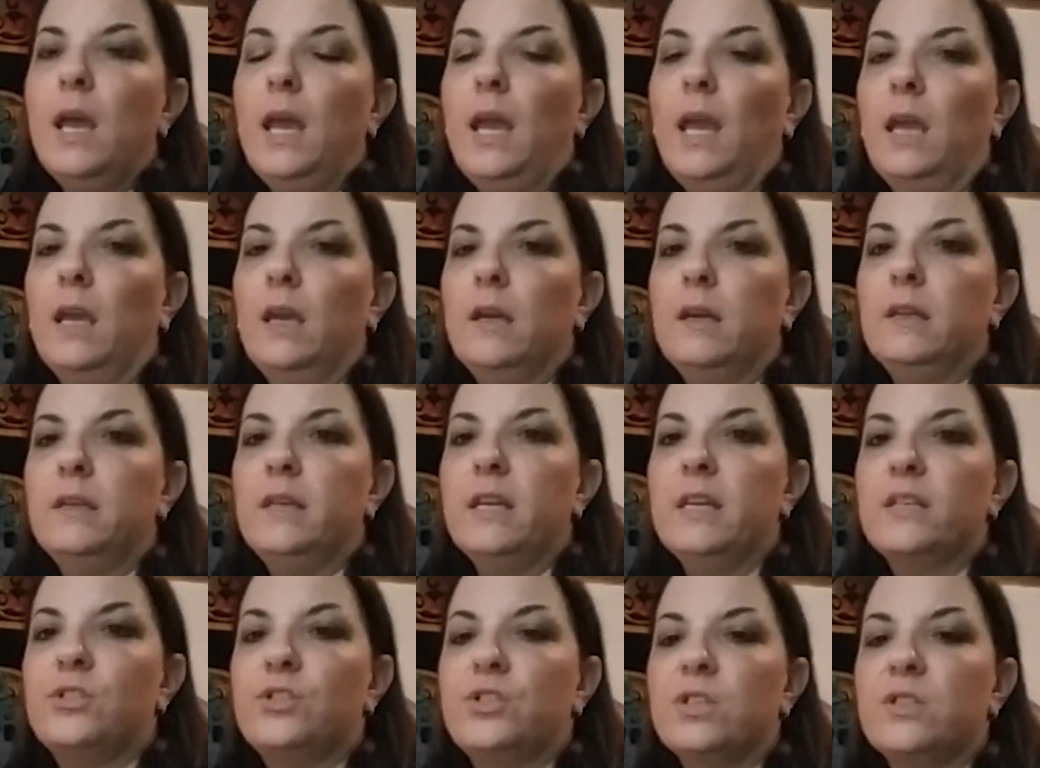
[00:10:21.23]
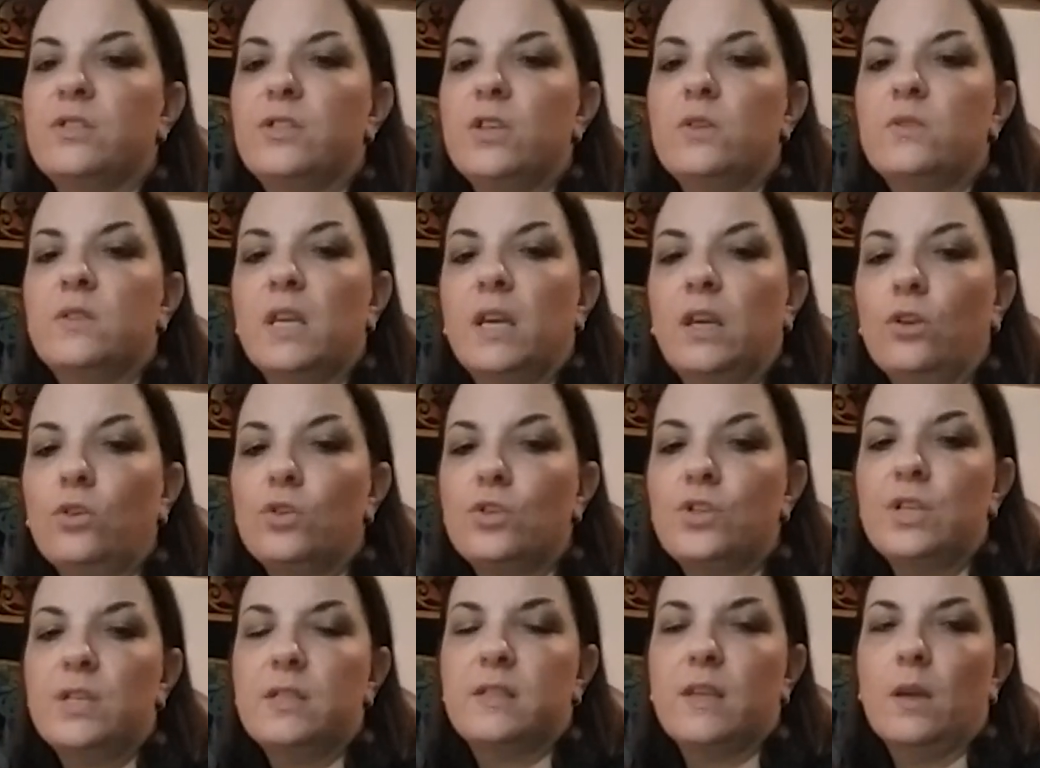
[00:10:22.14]
And it's just those
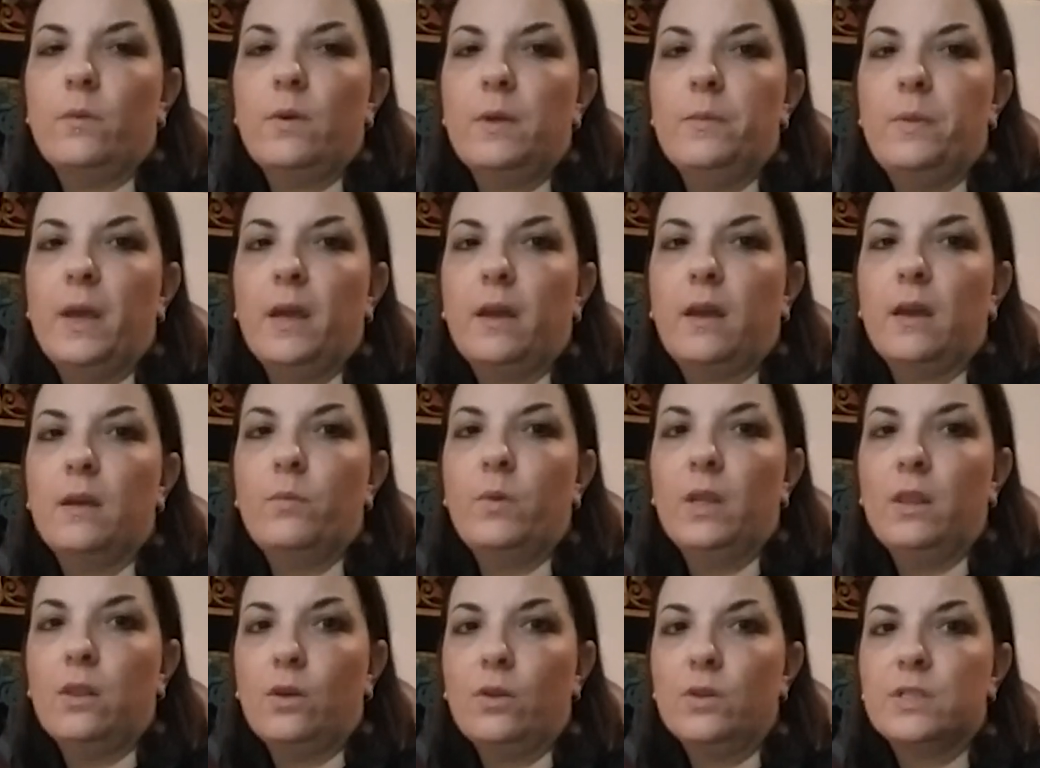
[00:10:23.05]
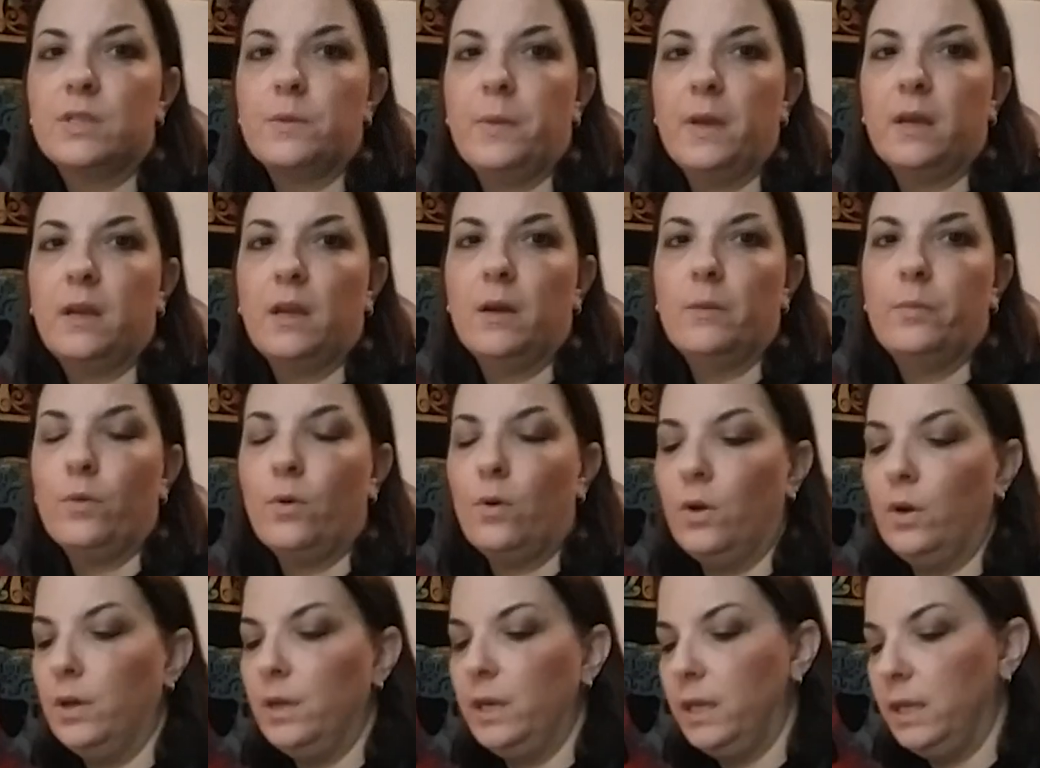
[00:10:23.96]
energies that we learn to pick up
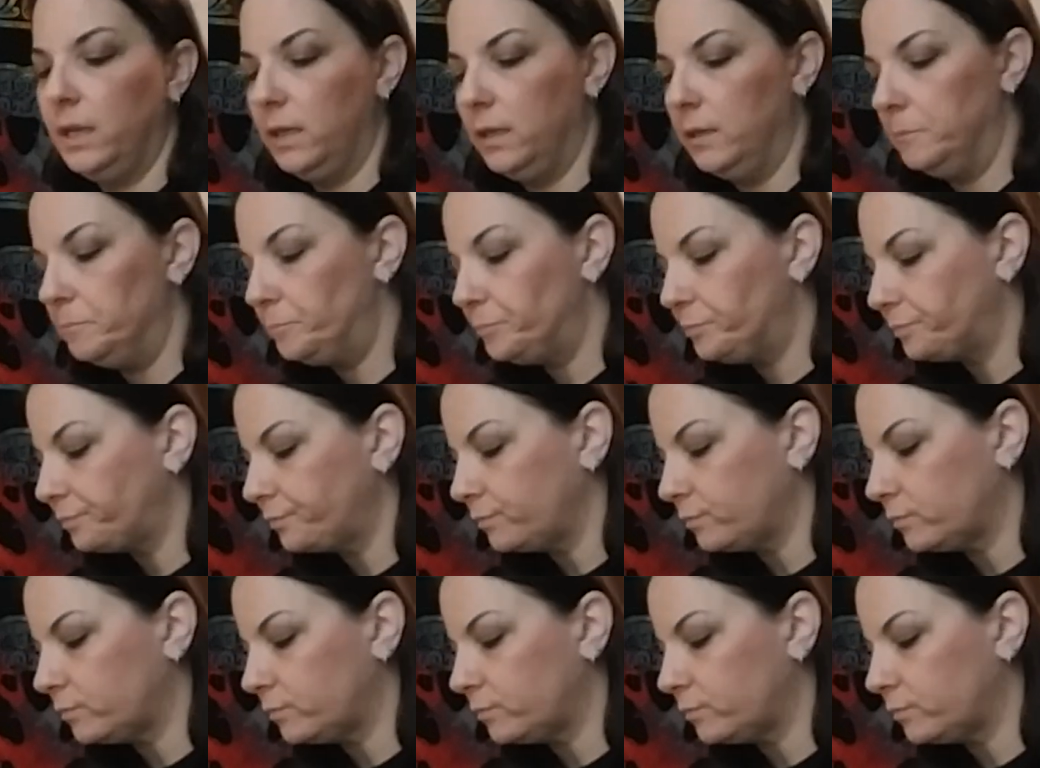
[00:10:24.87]
on, and